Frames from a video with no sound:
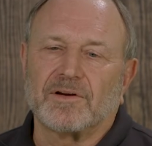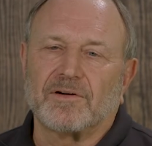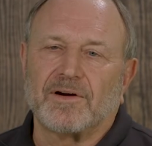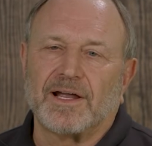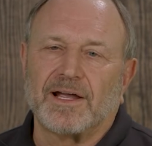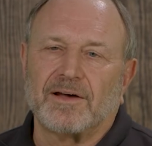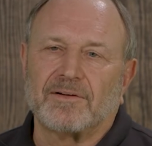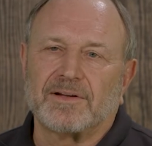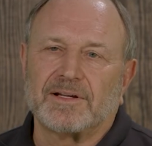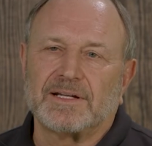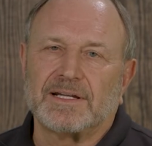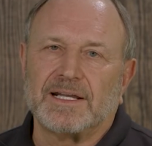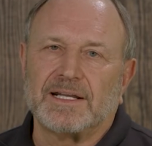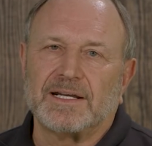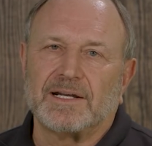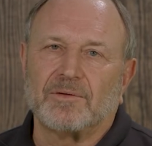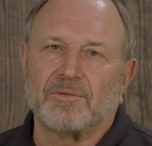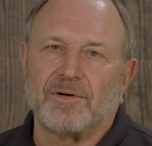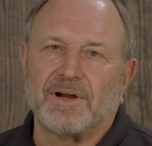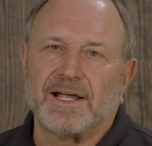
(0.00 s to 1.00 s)
ground and get
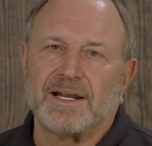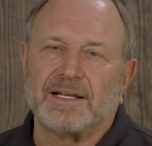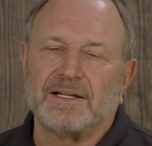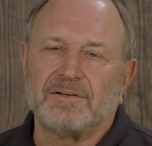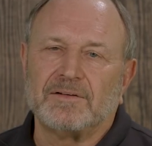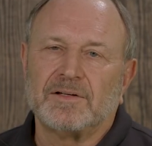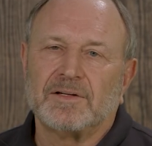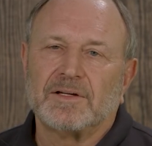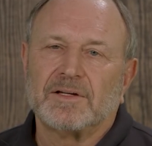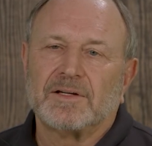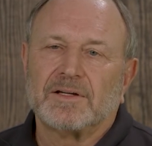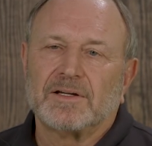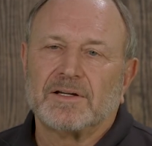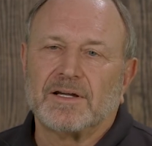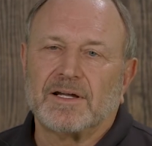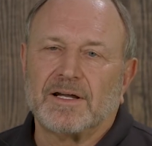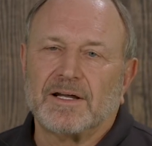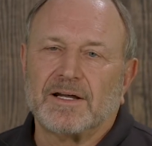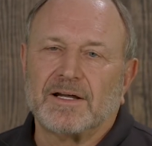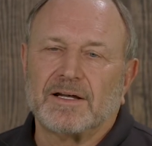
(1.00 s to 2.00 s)
it ready
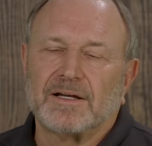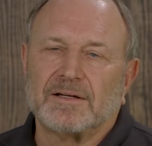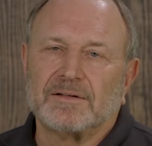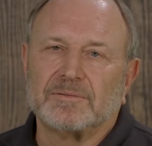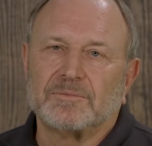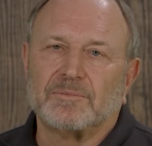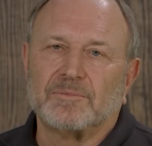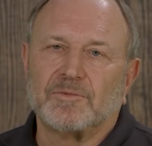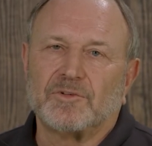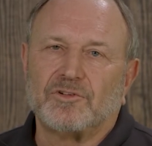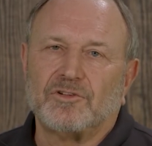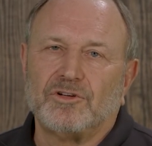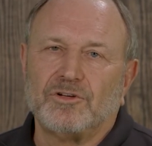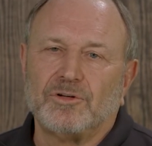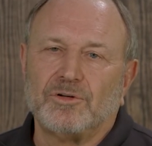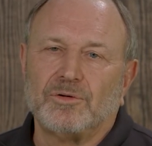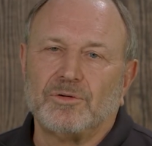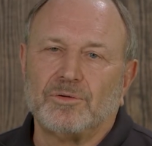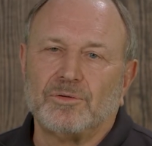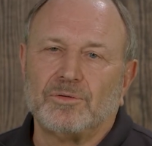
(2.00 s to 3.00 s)

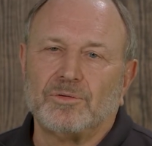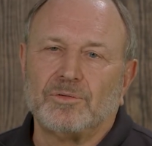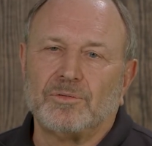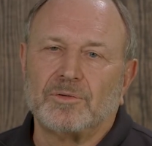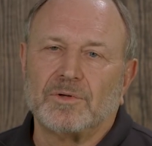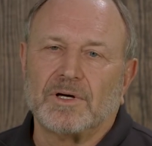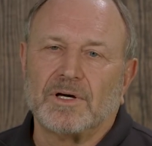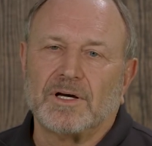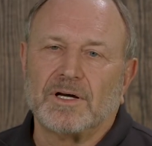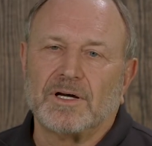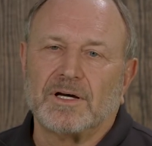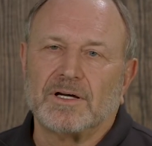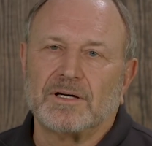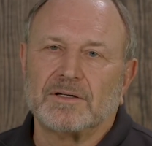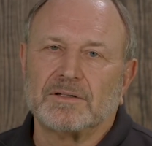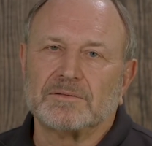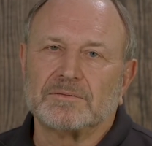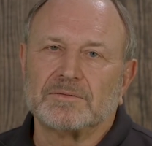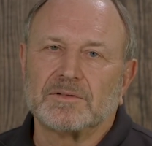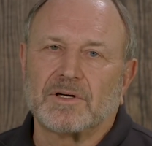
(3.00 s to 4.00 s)
to
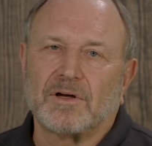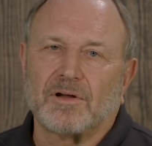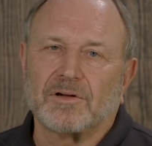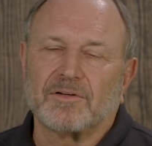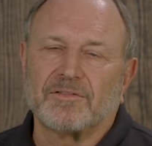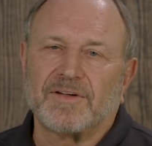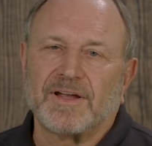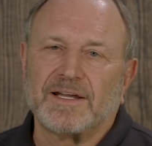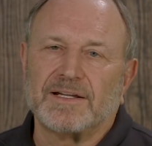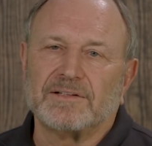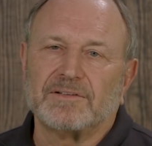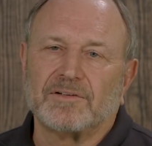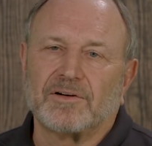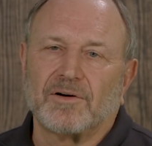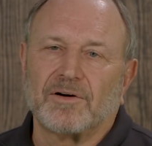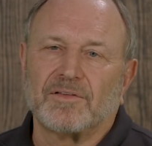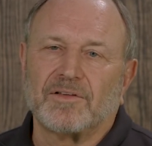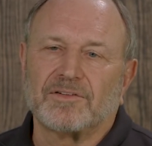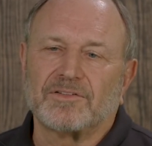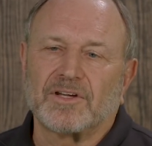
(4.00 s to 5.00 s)
cultivate
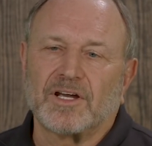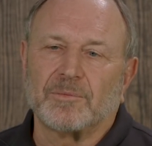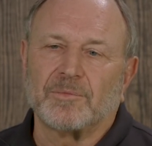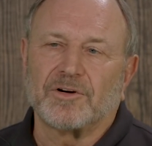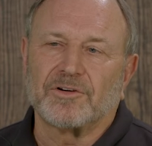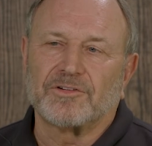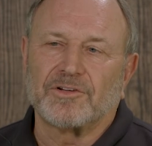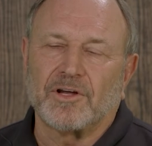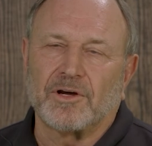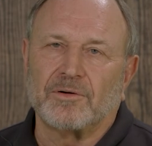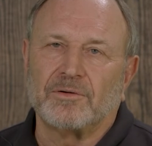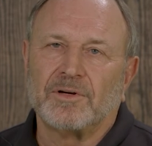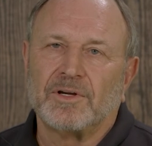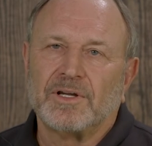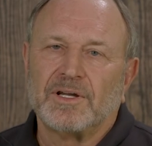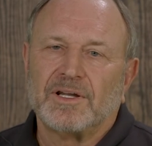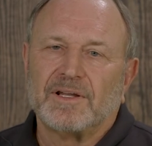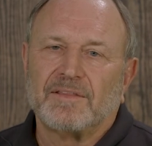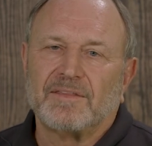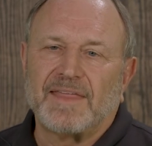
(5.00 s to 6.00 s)
during the summer. So
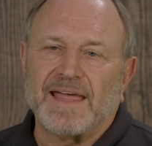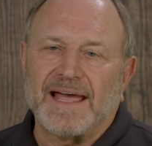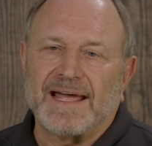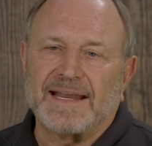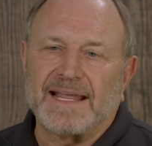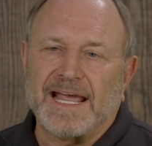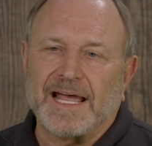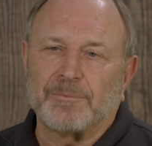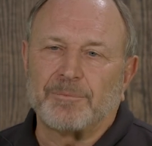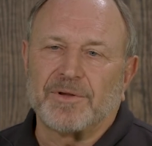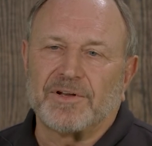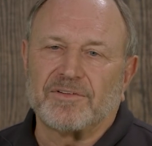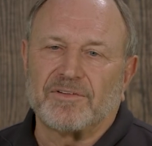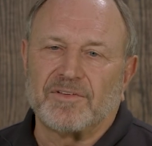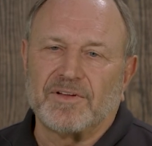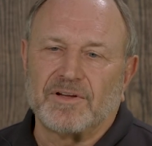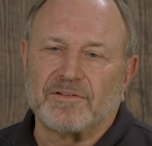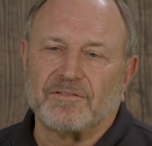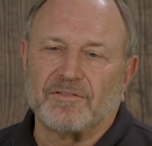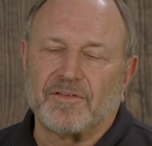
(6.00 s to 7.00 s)
that happens.
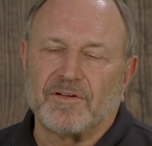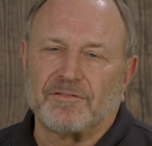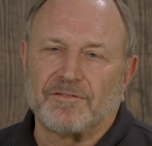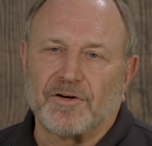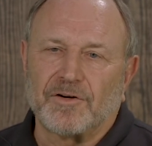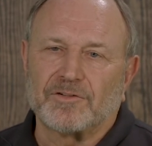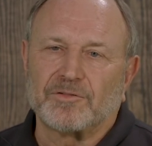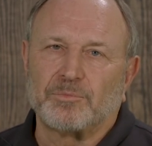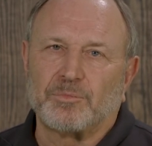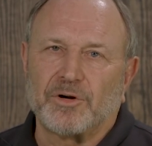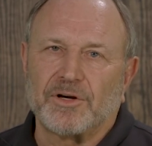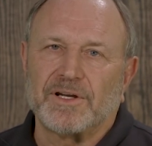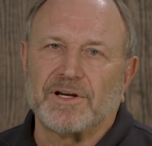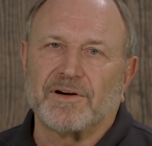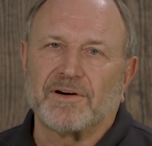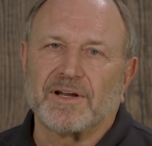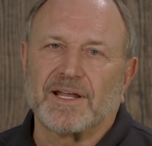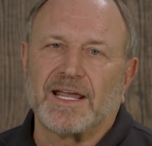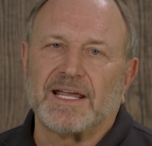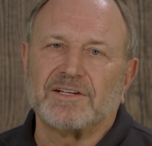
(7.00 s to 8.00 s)
The first
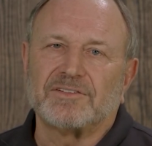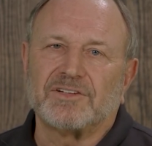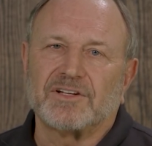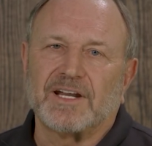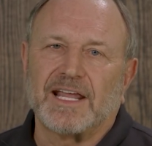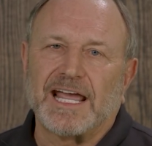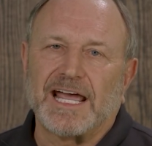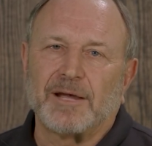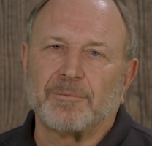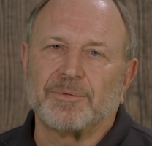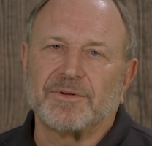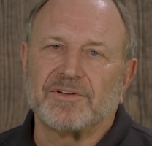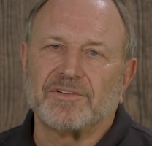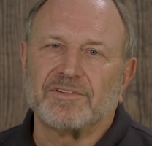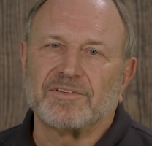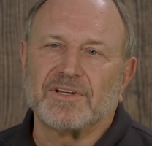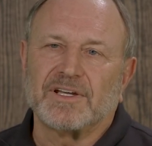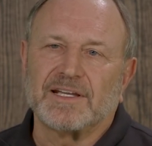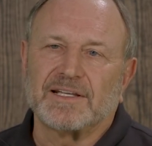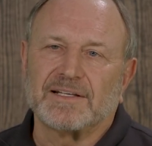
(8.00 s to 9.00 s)
pre-irrigation
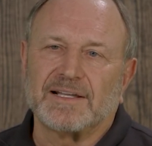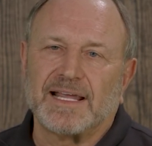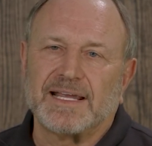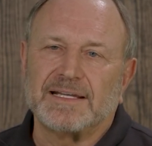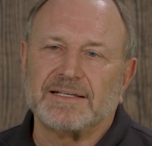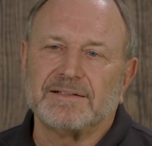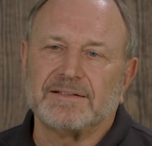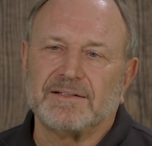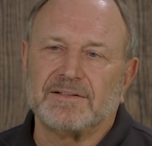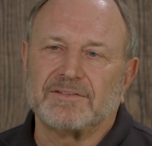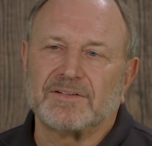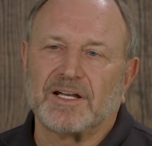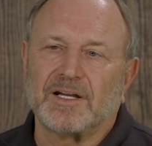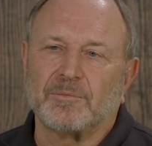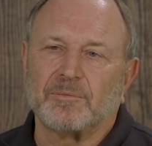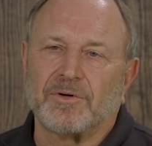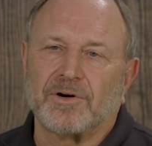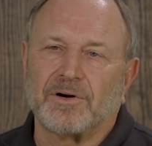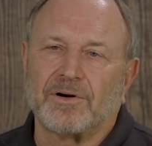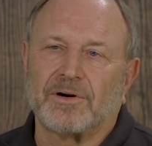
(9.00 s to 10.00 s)
happens in late
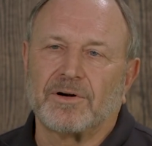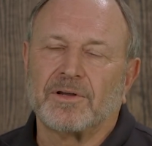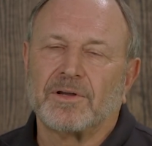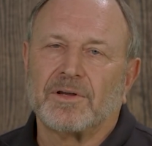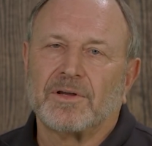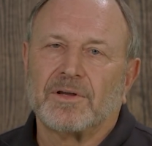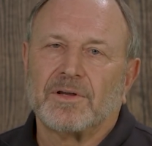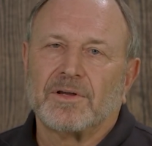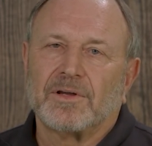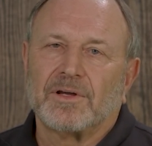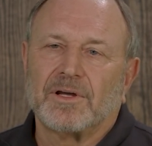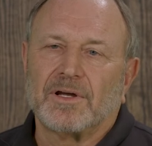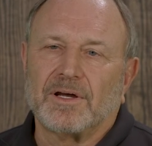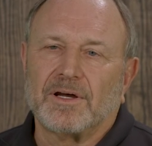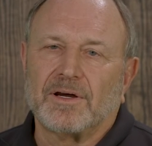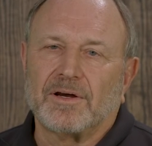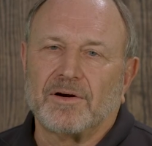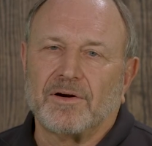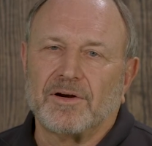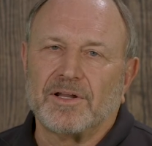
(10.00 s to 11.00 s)
December,
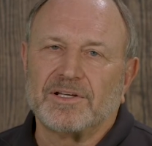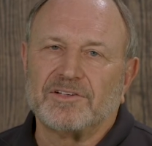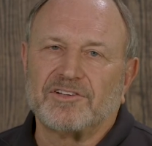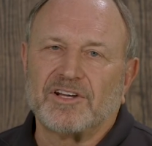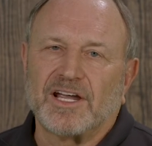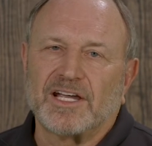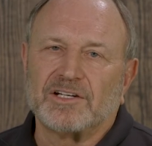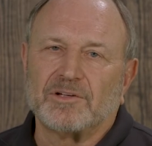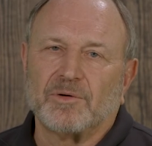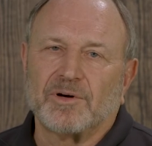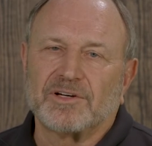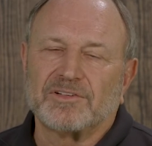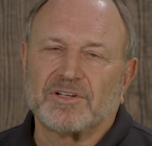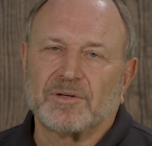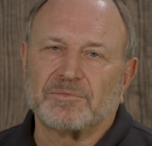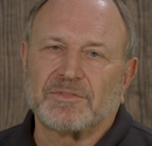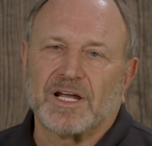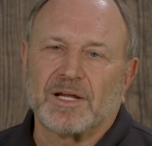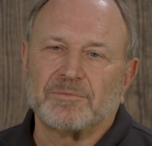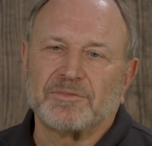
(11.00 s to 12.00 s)
early January,
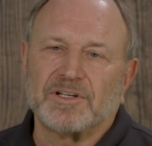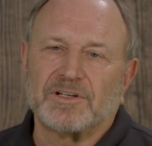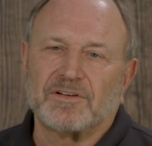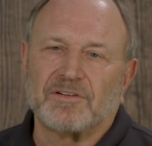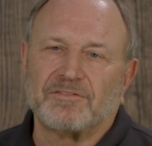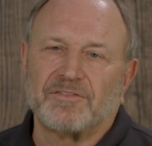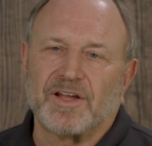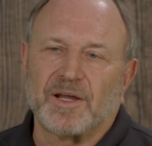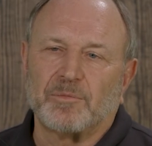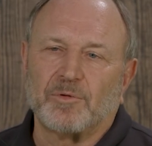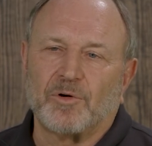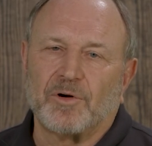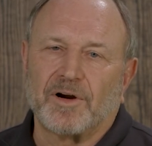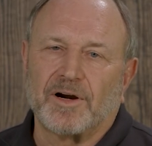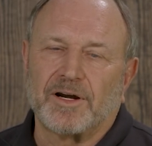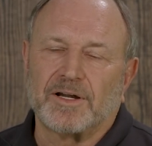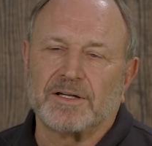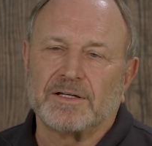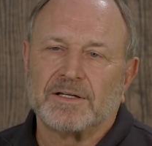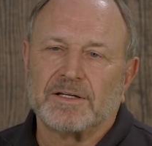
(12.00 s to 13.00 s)
sometimes into
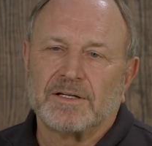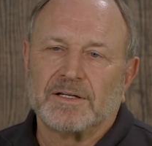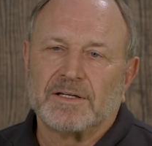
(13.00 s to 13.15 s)
February.